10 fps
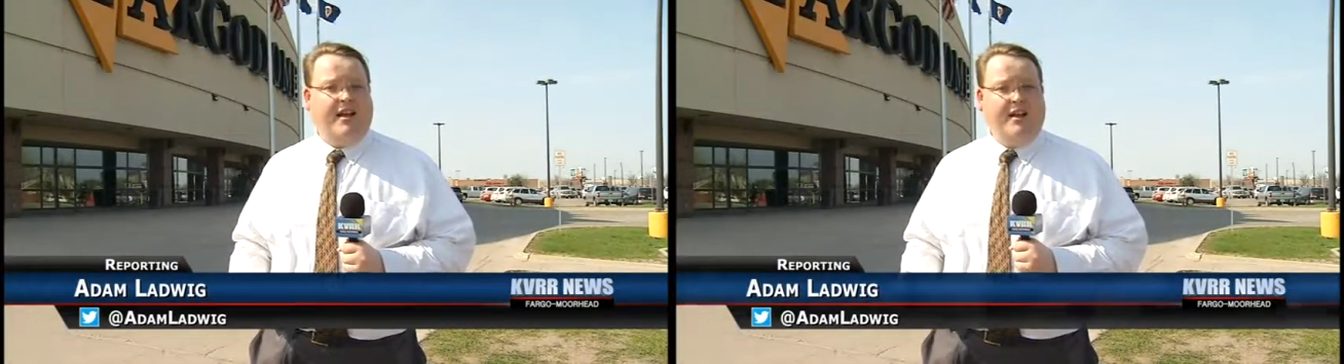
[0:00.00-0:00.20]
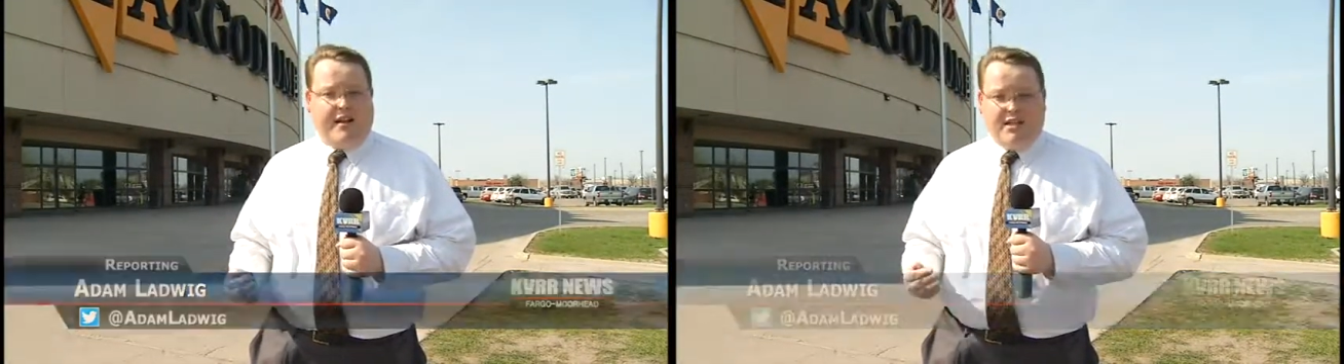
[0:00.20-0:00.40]

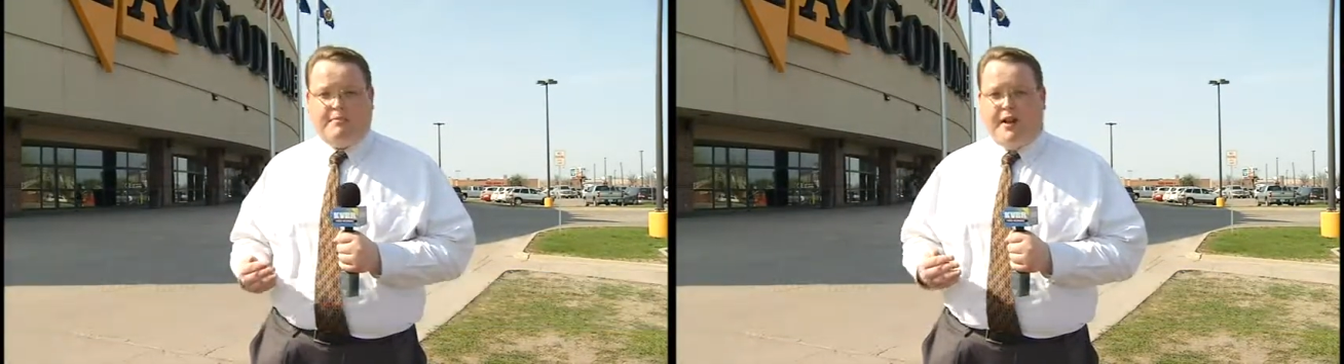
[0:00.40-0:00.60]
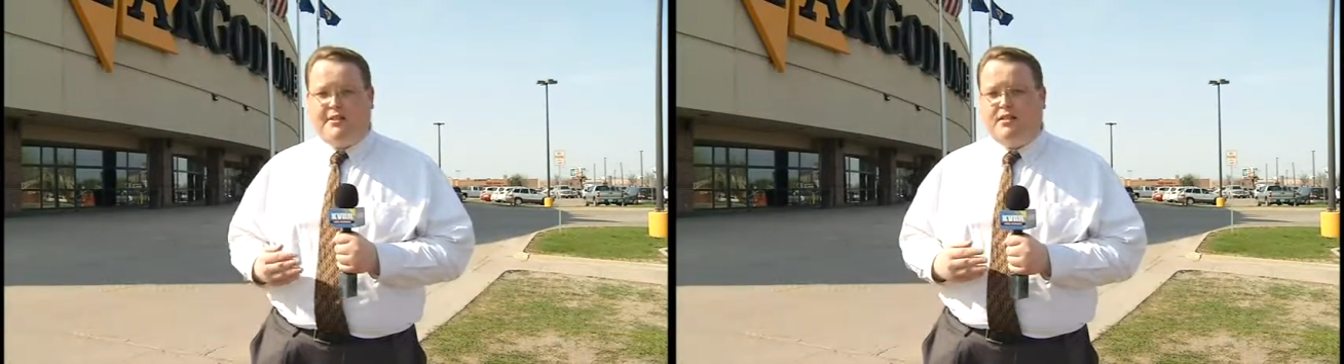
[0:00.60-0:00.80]
and he
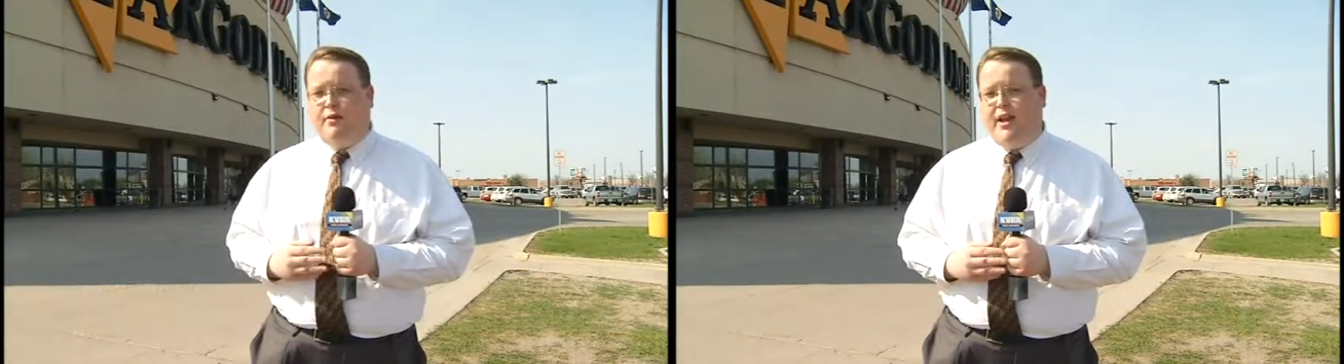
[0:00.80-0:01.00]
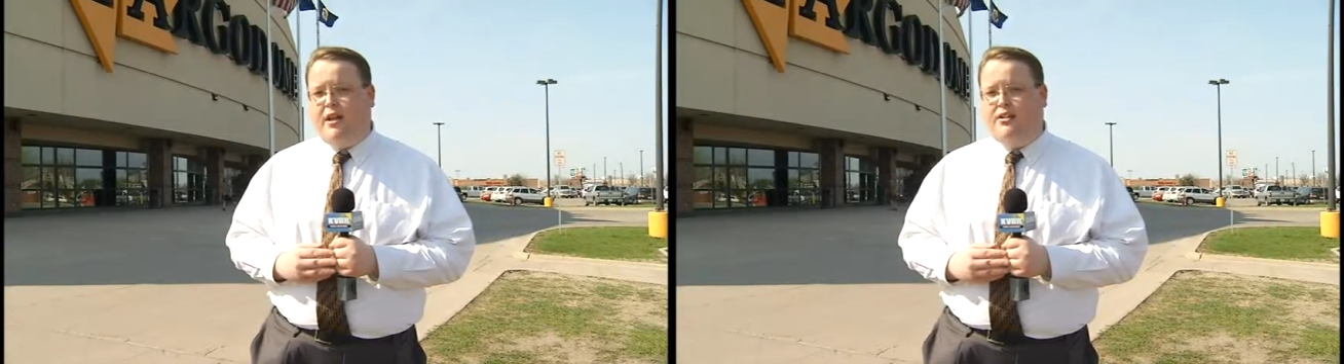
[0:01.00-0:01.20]
expects this
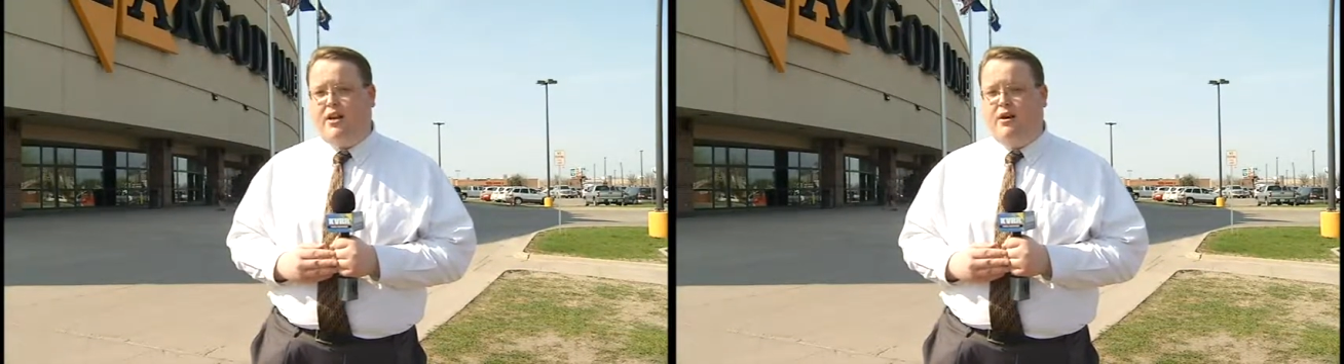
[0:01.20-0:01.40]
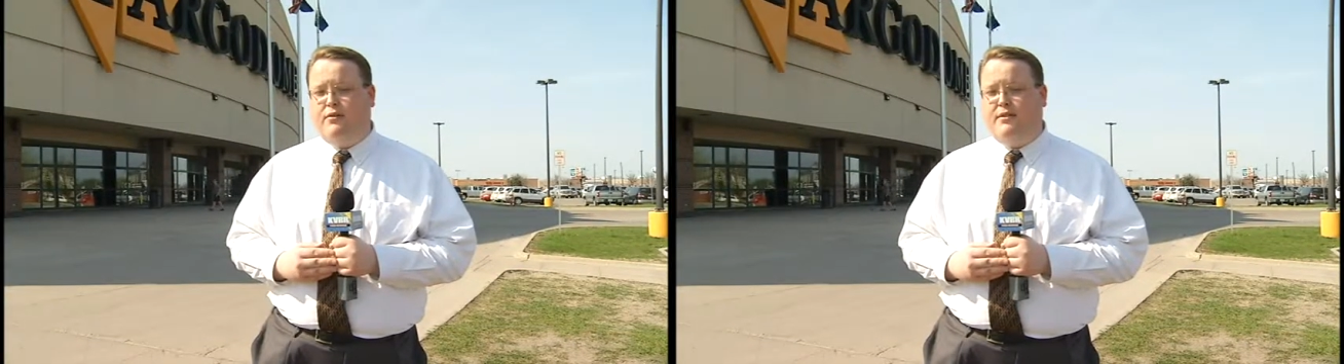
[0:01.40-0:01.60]
weekend
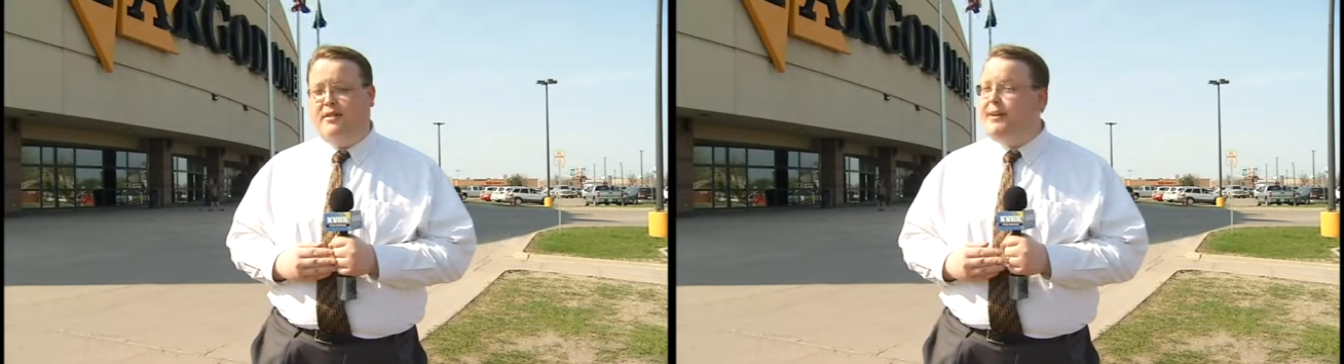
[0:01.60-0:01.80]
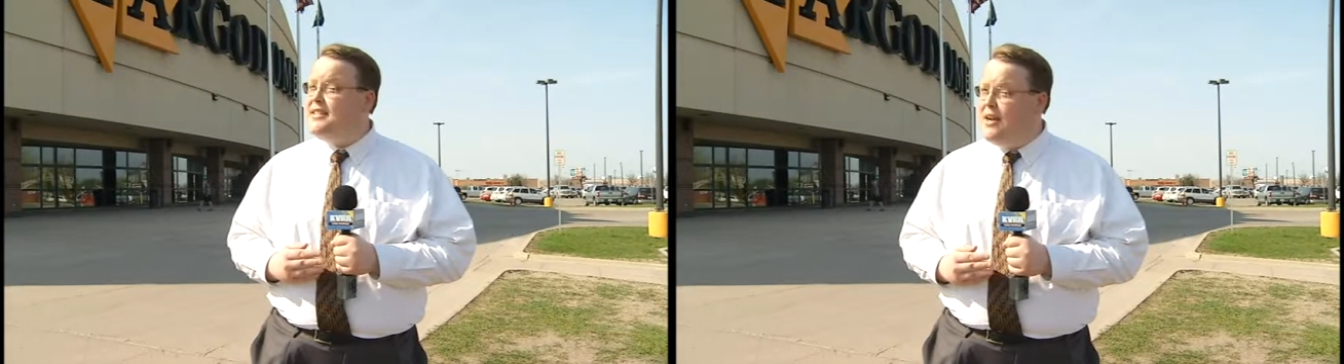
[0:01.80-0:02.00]
shows
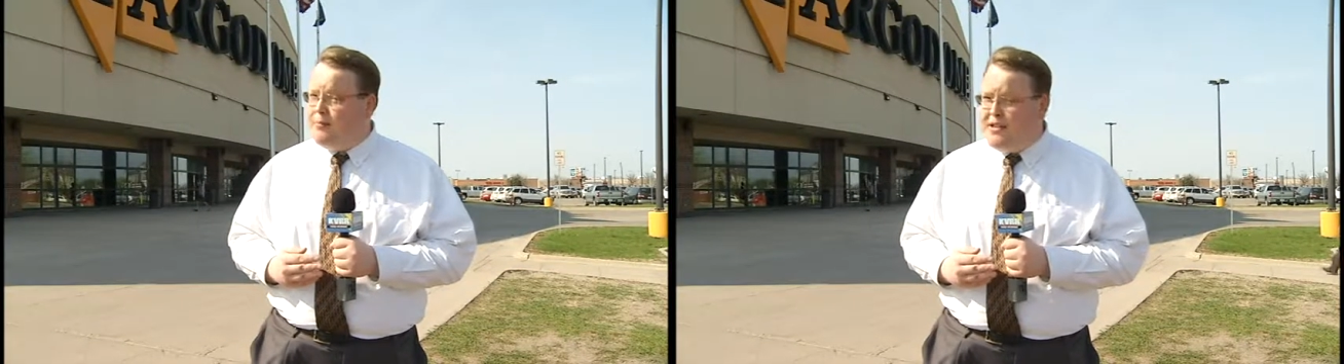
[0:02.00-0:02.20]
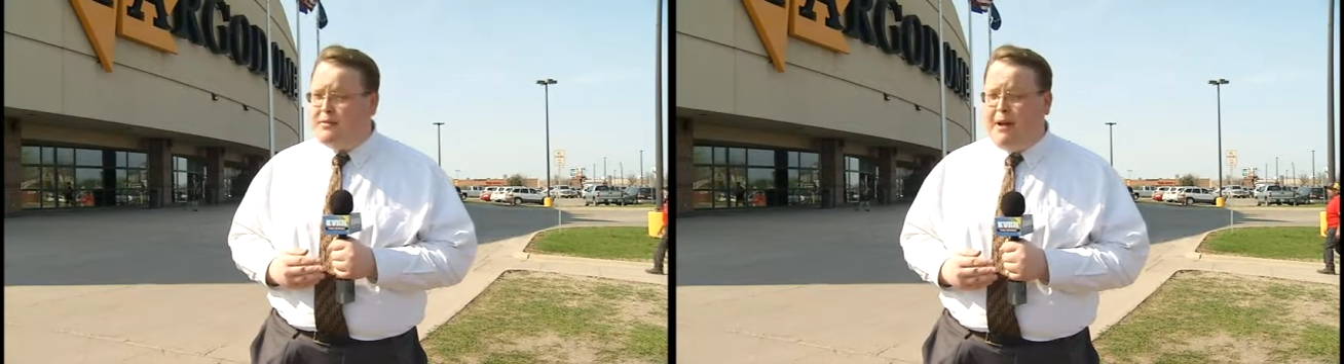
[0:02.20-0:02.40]
to be
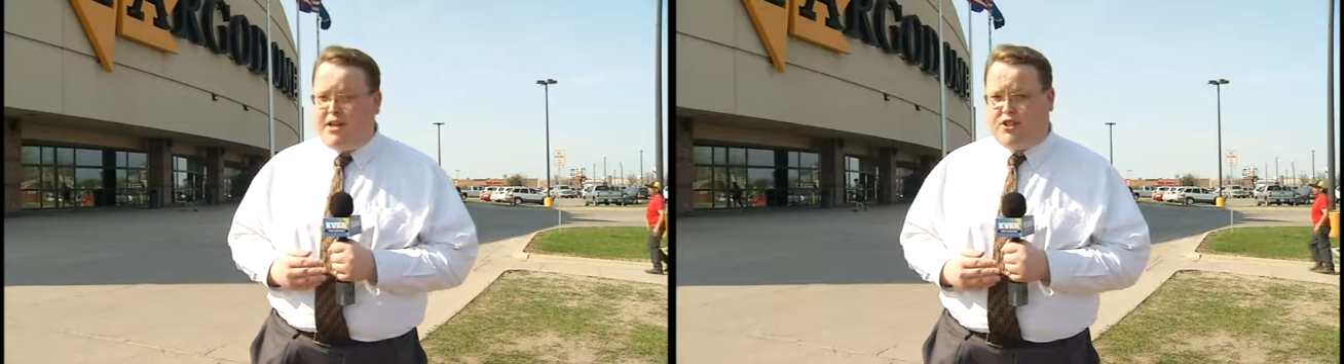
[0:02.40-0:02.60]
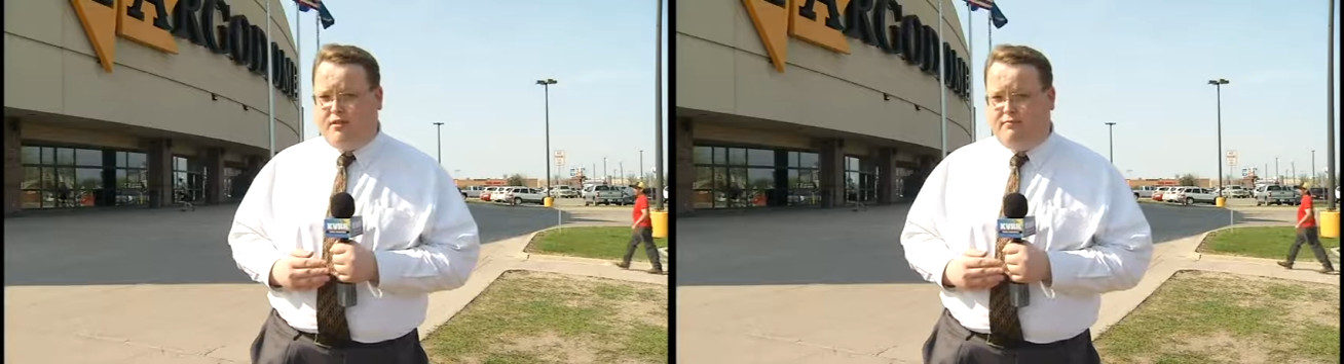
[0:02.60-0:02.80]
something
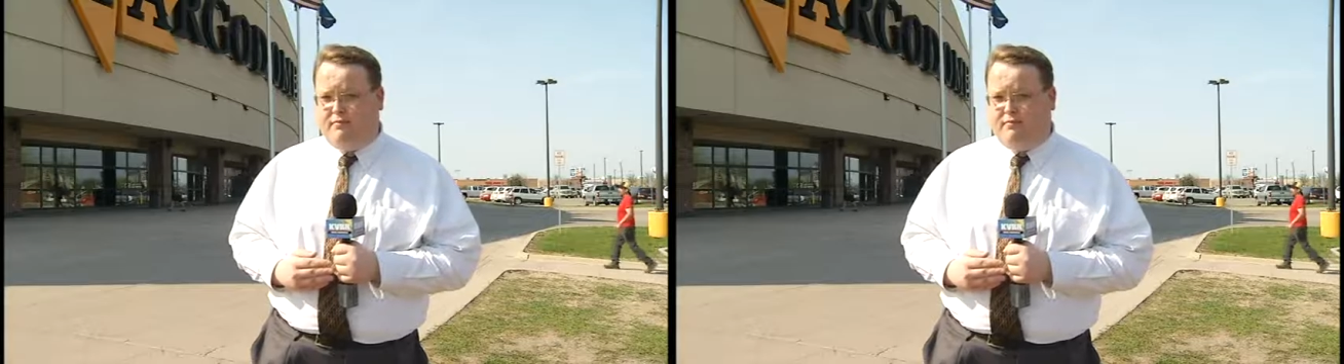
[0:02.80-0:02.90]
special.